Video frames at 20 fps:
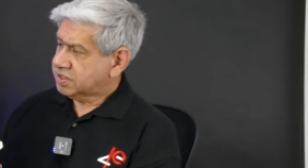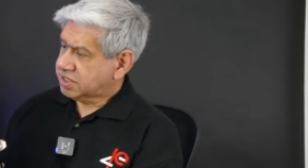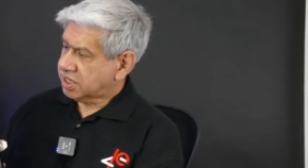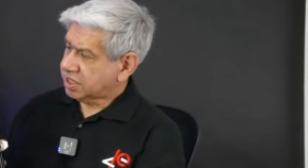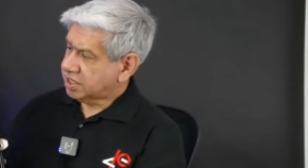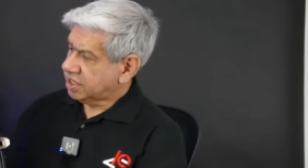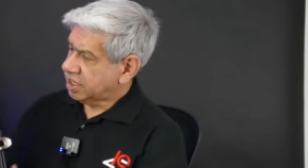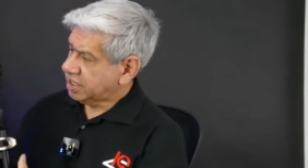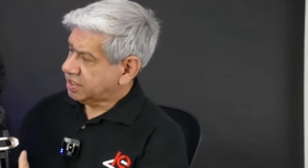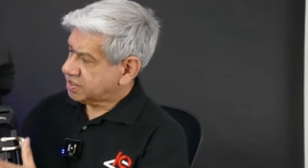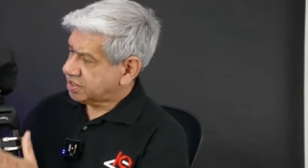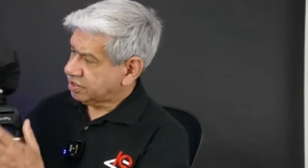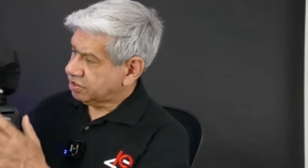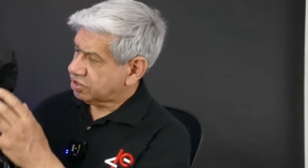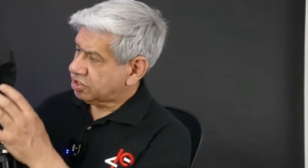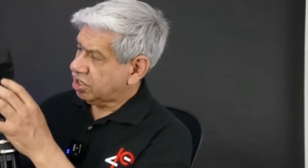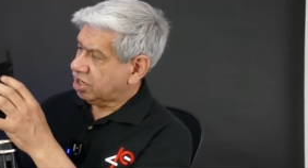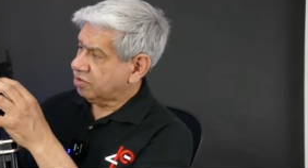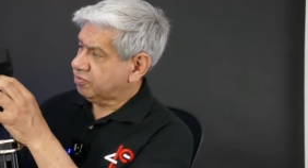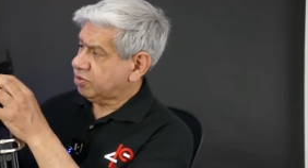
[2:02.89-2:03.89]
got a nice little
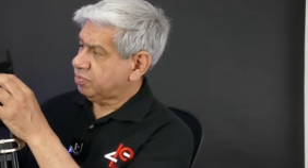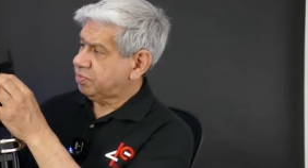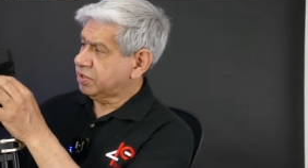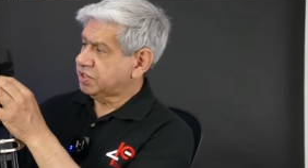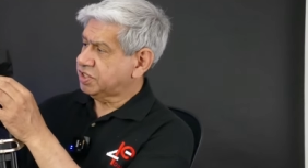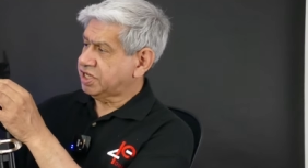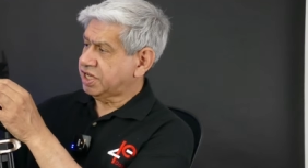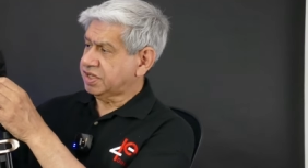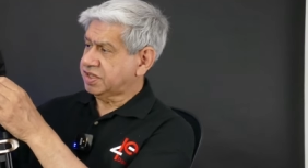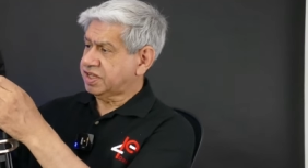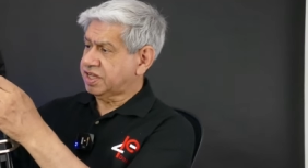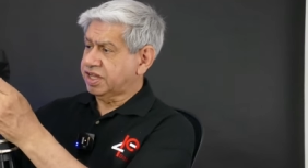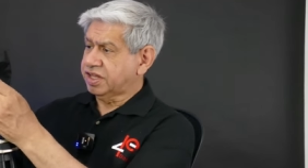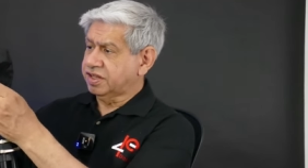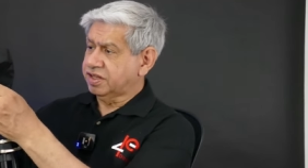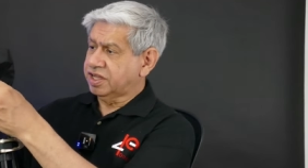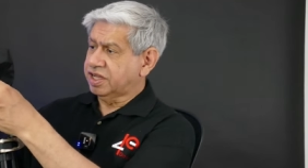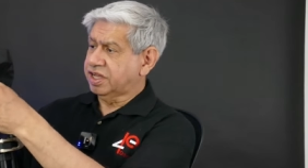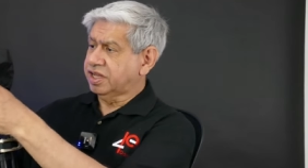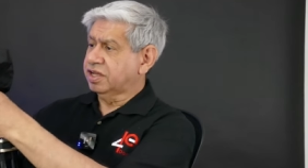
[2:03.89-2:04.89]
cover protecting
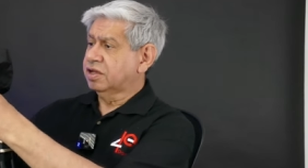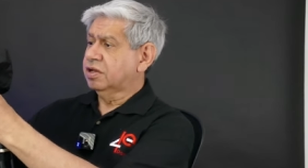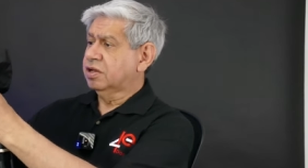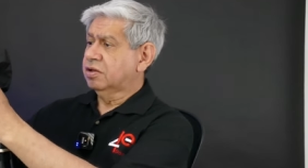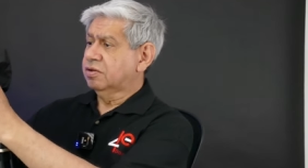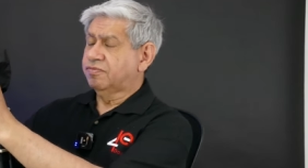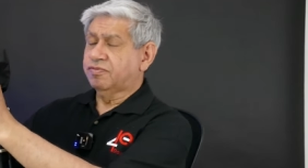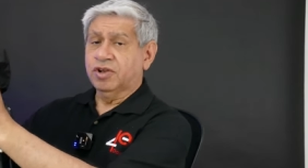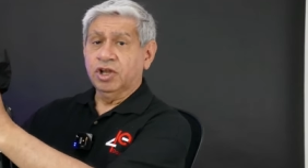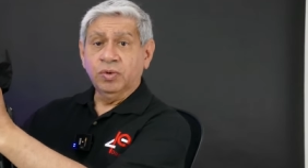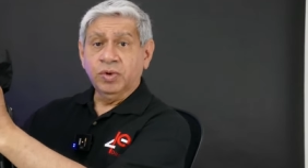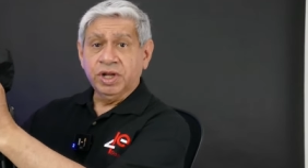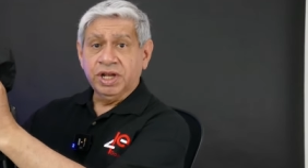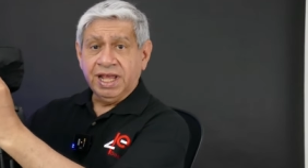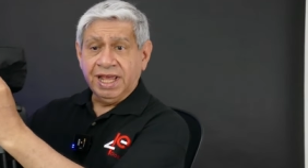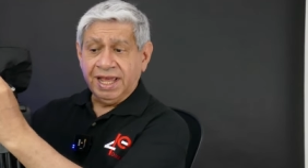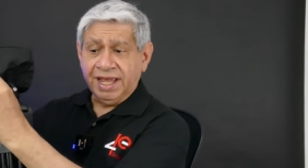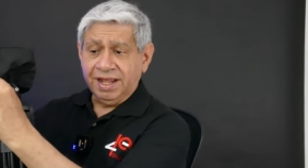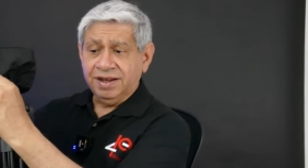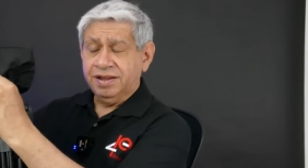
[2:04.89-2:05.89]
the fluid
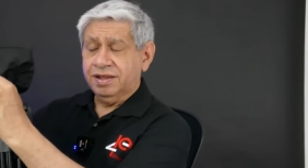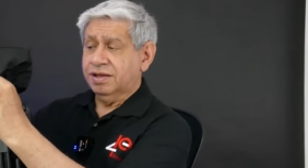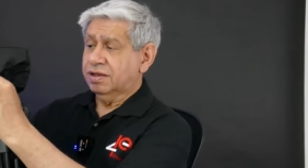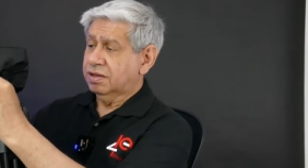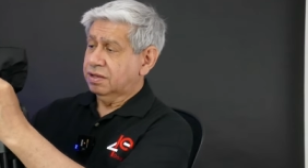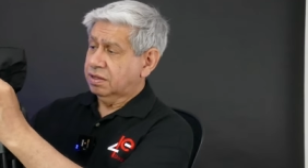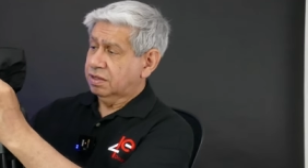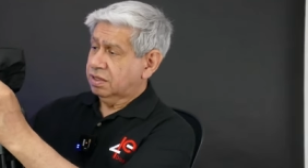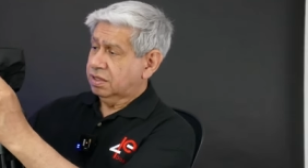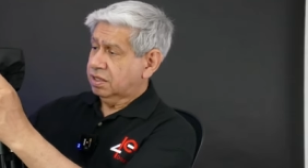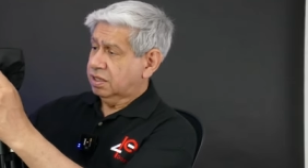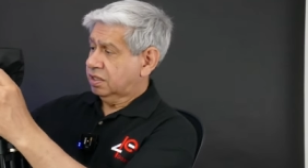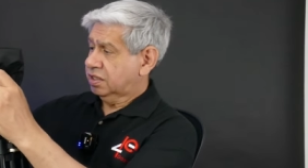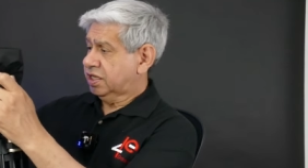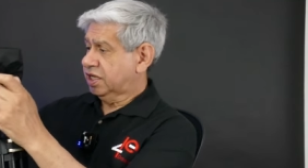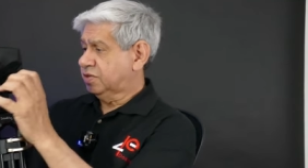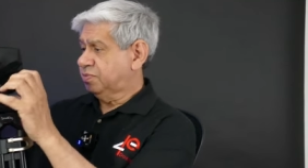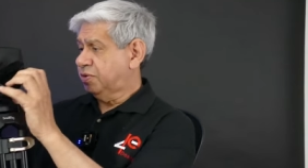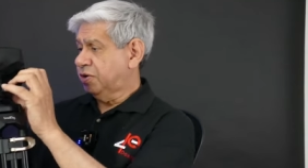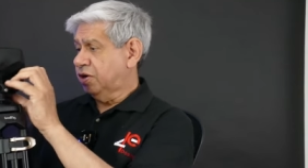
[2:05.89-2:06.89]
head.
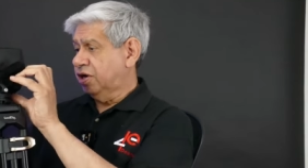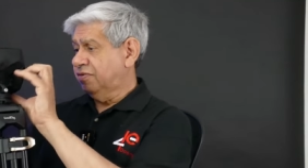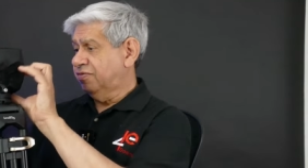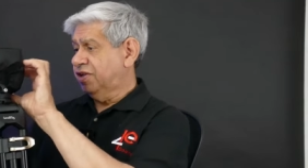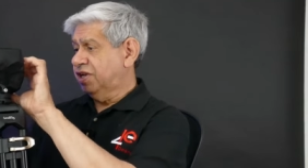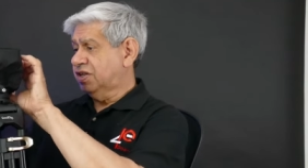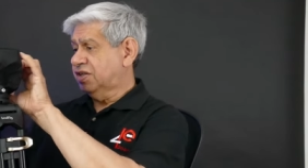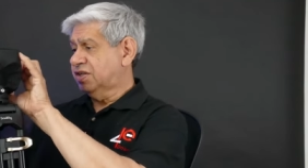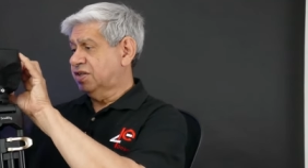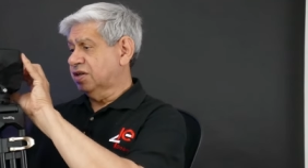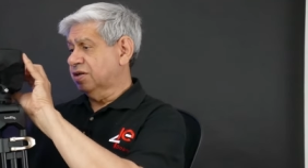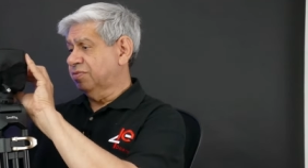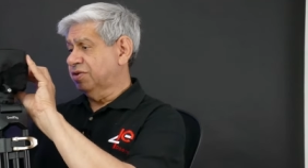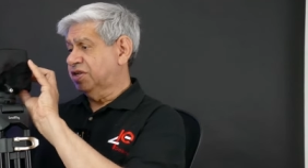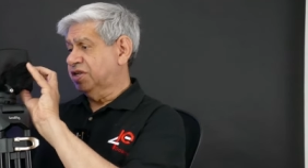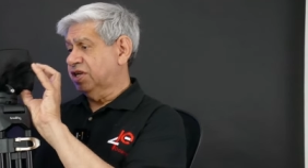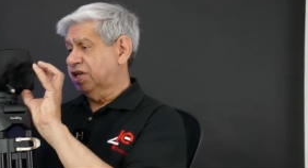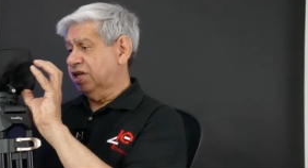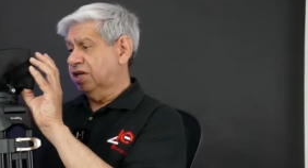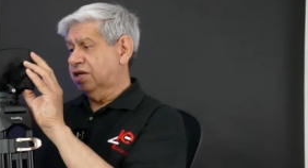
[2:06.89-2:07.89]
That's part of this. Let me
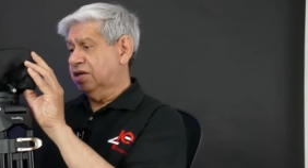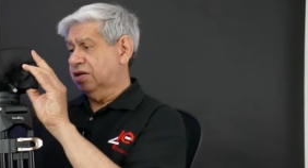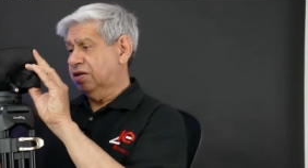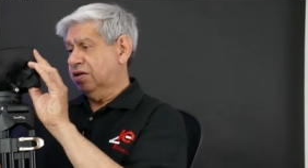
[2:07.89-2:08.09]
see.